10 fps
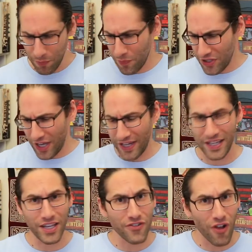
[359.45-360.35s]
yet
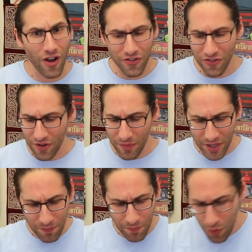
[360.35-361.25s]
he's awesome,
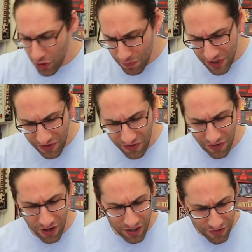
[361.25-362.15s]
and the board pieces
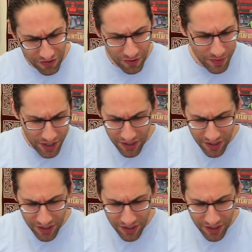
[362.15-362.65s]
are awesome.